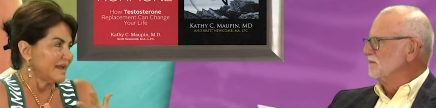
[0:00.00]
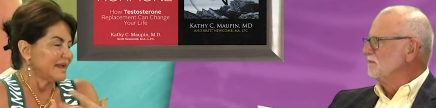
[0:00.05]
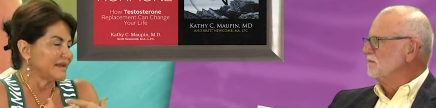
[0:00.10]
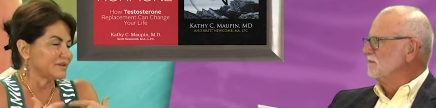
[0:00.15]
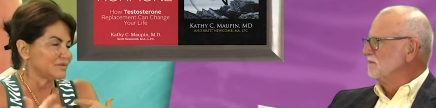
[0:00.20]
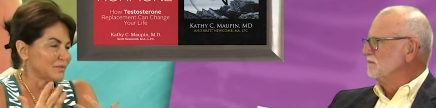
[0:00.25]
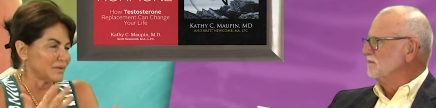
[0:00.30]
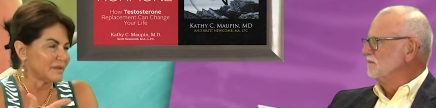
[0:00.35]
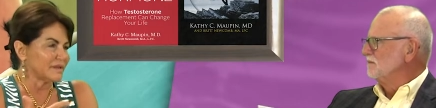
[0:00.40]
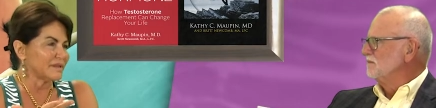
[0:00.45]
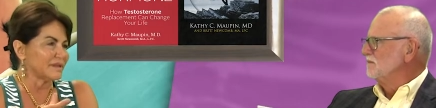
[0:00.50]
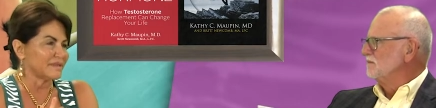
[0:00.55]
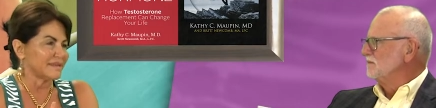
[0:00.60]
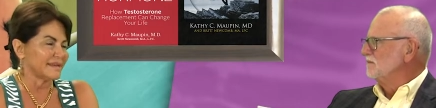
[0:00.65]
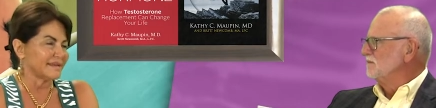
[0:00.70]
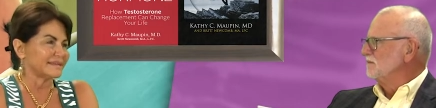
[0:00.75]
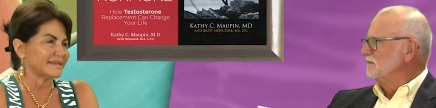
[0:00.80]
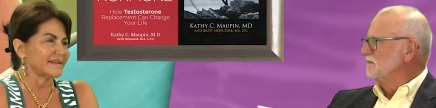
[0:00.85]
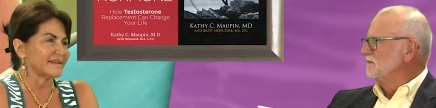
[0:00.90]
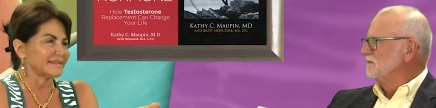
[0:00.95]
Speaker 1: It's one of the
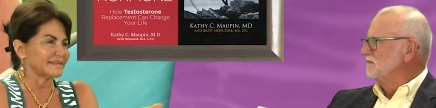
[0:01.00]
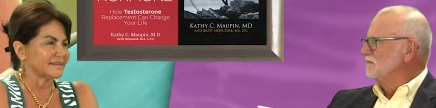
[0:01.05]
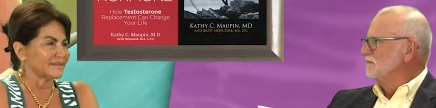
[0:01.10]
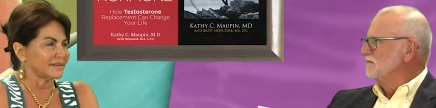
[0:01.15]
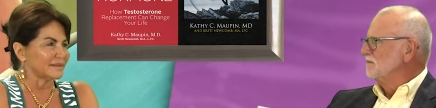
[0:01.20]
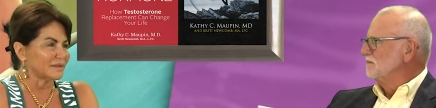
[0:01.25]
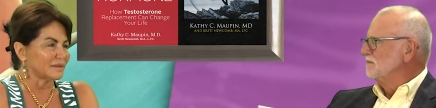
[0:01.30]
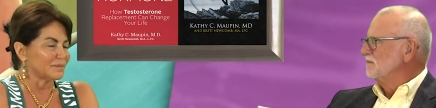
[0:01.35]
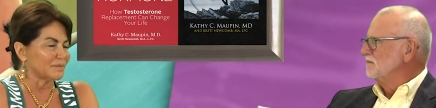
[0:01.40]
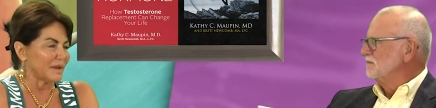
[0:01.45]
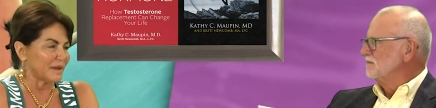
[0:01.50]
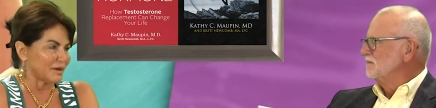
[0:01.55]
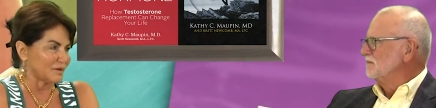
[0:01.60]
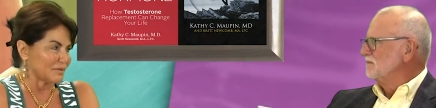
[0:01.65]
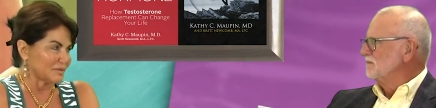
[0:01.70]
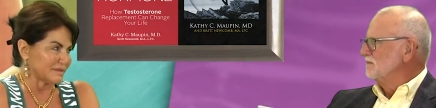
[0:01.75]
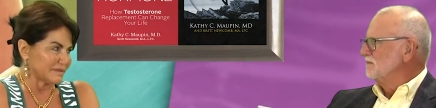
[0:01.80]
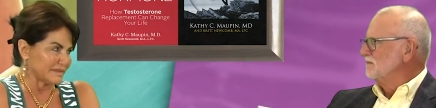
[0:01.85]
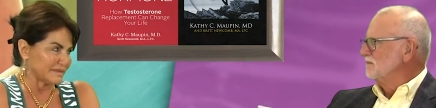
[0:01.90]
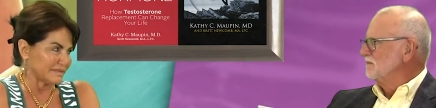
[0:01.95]
things that gets a little
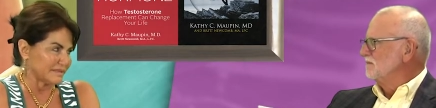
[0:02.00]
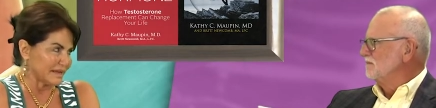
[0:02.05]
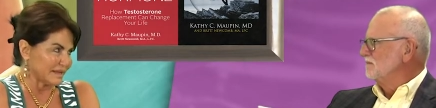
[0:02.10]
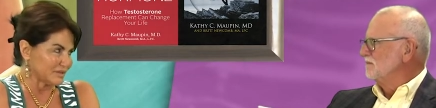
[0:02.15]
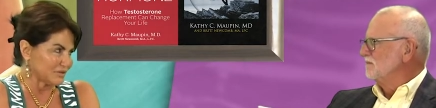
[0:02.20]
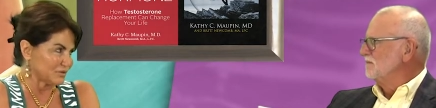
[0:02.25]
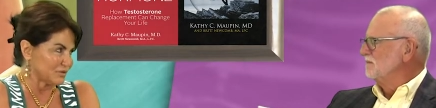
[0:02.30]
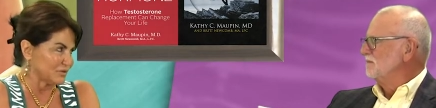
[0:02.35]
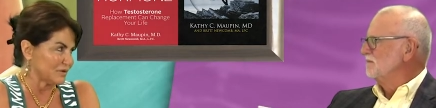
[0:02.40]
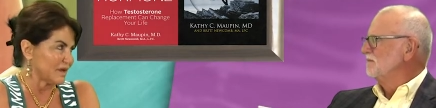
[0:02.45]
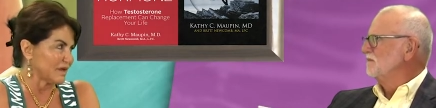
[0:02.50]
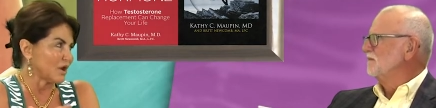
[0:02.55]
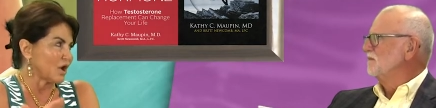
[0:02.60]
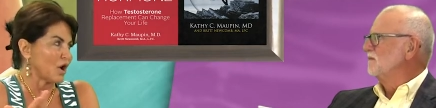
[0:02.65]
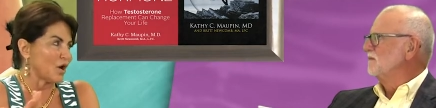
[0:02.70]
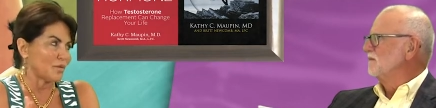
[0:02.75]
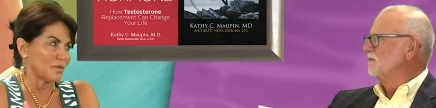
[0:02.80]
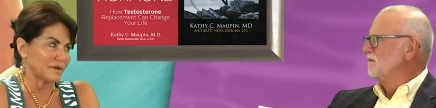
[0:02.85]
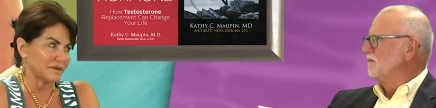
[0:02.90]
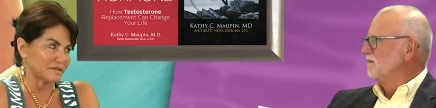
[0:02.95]
better with testosterone, not
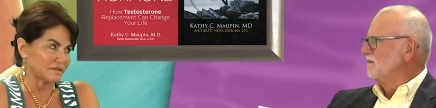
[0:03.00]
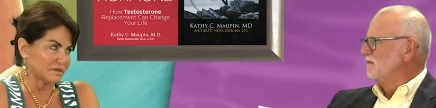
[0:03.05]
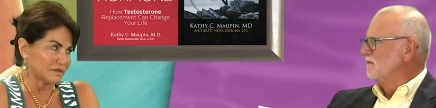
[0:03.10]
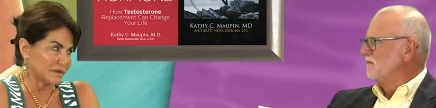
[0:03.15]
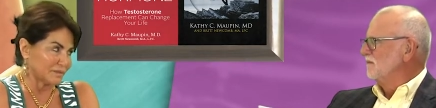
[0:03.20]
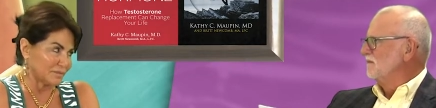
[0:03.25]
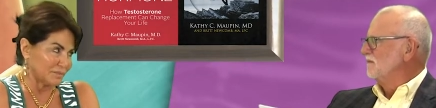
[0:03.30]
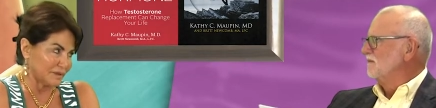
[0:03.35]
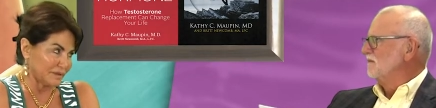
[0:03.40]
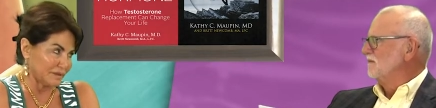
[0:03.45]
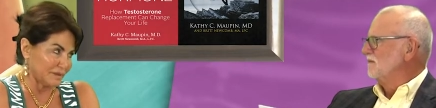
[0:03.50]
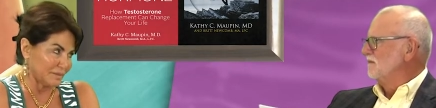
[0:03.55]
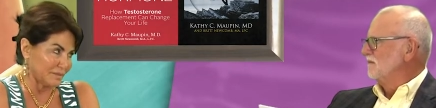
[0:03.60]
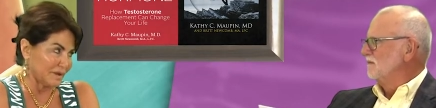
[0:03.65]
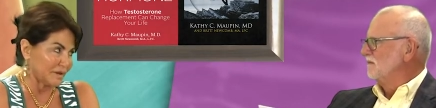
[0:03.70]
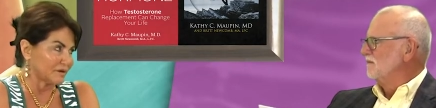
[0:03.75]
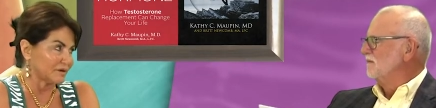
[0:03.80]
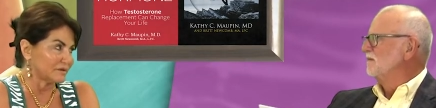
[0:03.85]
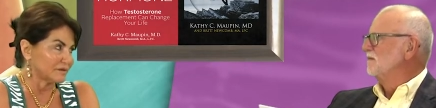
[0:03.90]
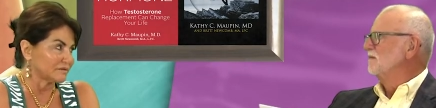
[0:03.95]
always completely
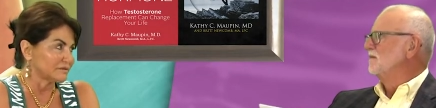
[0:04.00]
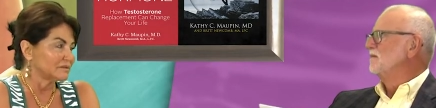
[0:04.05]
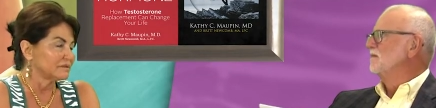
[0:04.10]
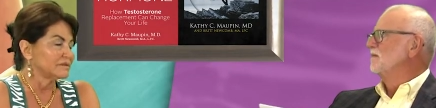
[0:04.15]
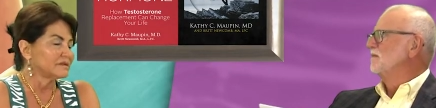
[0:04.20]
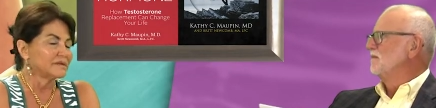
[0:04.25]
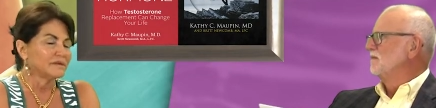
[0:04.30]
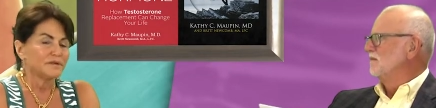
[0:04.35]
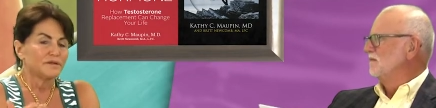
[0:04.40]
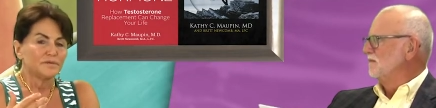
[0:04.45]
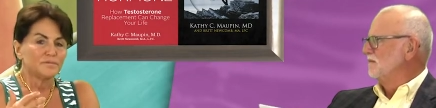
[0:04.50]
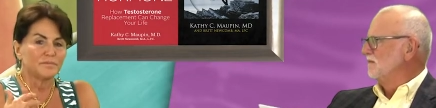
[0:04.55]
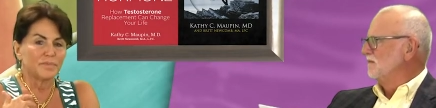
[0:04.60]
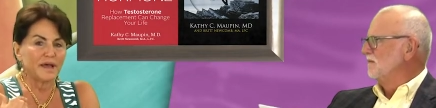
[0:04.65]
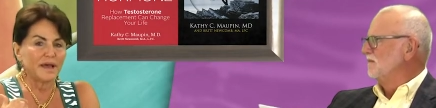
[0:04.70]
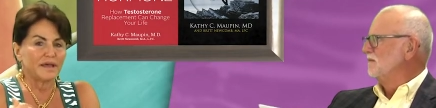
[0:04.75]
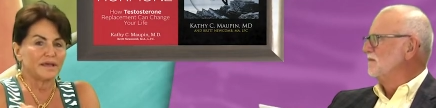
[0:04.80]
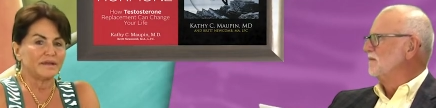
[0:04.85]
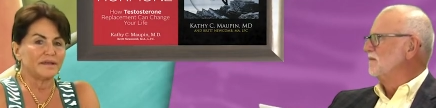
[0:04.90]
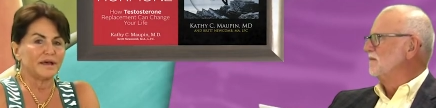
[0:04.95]
better.
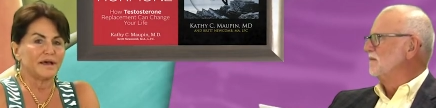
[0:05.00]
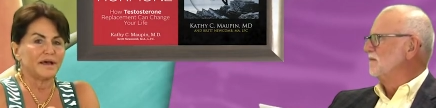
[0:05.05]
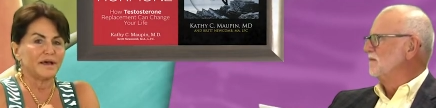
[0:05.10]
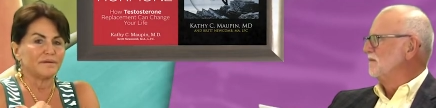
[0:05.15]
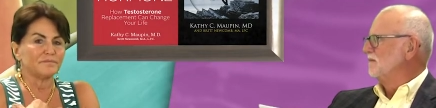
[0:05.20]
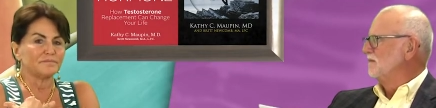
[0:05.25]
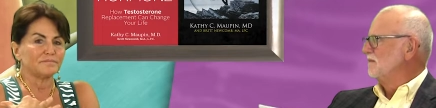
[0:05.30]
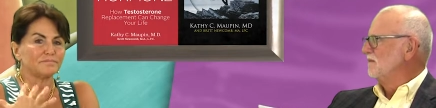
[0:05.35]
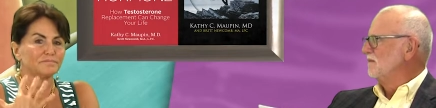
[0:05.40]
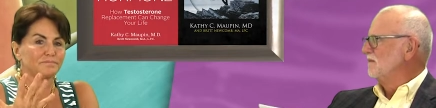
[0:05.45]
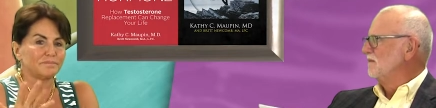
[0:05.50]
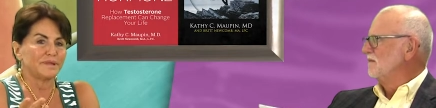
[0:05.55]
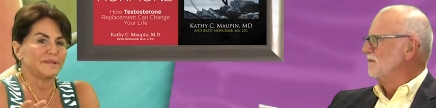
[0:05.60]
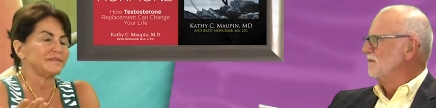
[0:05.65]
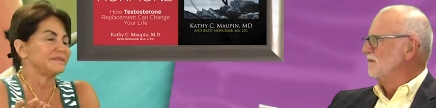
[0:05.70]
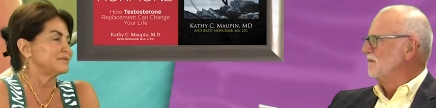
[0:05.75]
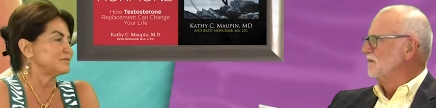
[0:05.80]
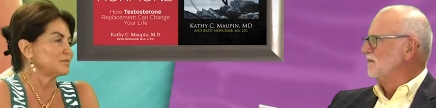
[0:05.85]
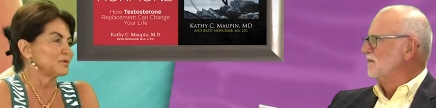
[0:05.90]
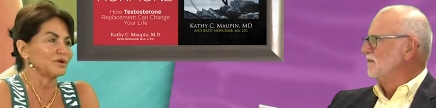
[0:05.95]
But um,
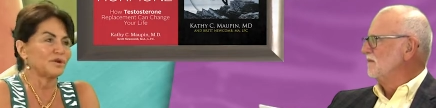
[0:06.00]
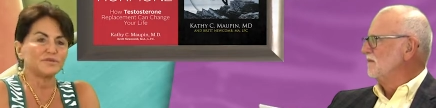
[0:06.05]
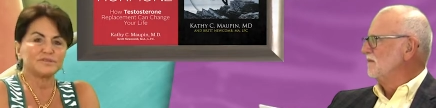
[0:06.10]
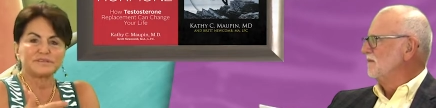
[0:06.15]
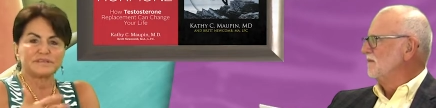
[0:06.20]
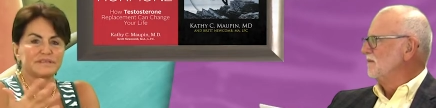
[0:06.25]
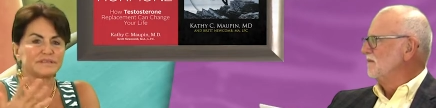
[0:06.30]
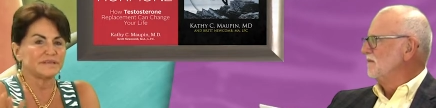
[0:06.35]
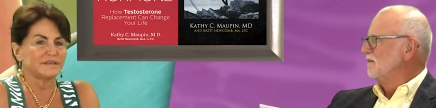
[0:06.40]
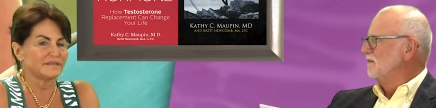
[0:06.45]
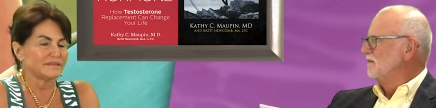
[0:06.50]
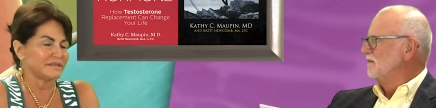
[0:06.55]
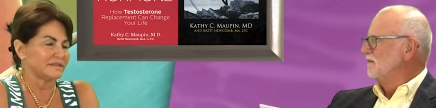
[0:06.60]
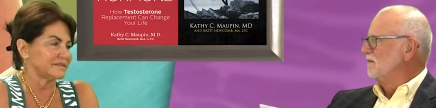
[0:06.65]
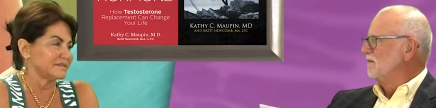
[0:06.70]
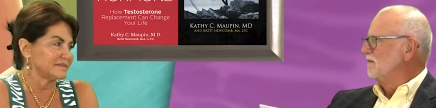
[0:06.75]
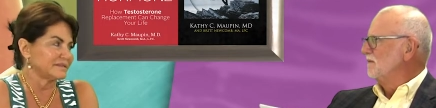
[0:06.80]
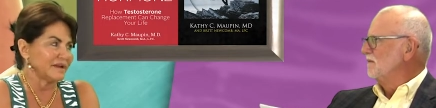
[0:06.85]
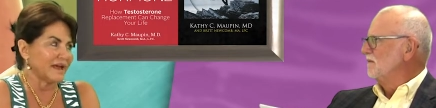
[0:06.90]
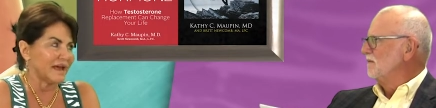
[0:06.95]
but Raynaud's disease
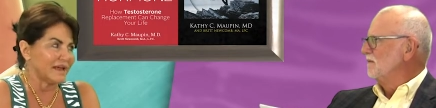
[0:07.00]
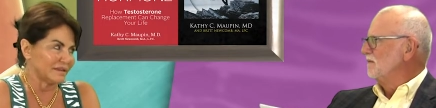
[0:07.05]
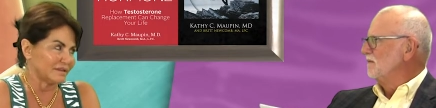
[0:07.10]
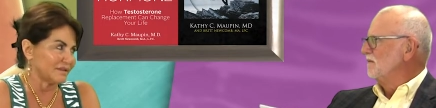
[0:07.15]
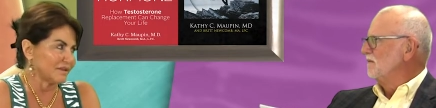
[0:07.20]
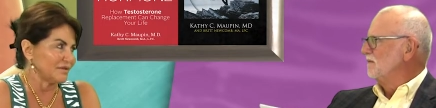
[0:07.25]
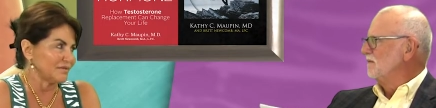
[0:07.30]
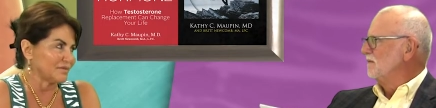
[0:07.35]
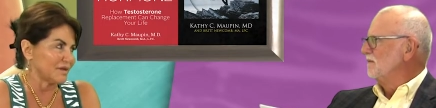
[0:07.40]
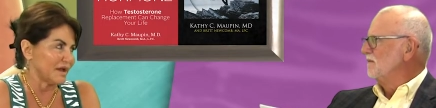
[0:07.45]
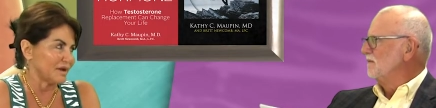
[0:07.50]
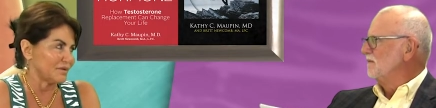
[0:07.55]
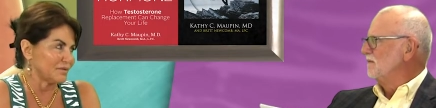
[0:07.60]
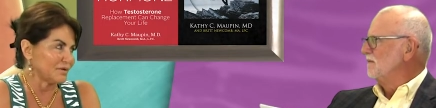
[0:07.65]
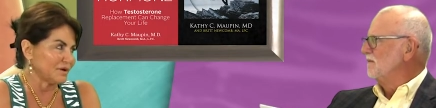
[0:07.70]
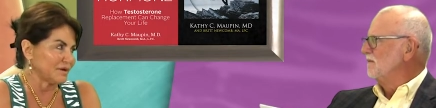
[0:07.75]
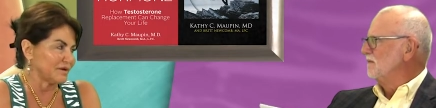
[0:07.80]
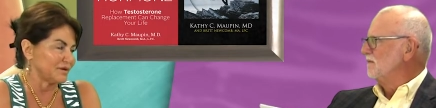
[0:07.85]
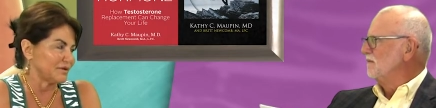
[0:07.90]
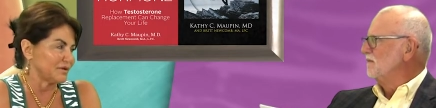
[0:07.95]
is not low
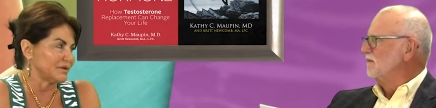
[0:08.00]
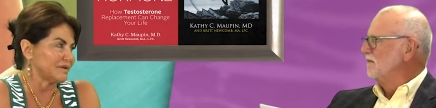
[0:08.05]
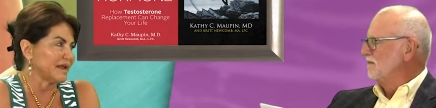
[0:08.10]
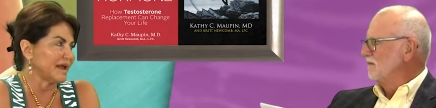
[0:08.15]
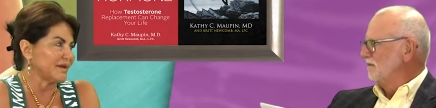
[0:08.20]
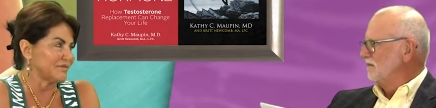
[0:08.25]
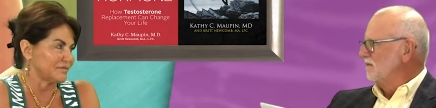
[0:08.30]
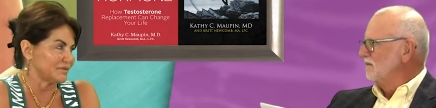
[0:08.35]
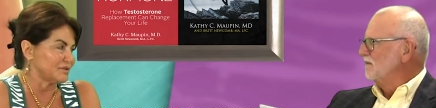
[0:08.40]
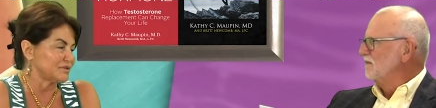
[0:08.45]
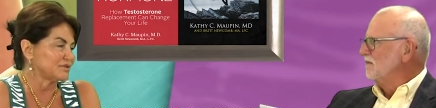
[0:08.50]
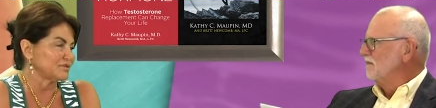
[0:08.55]
thyroid. You can have the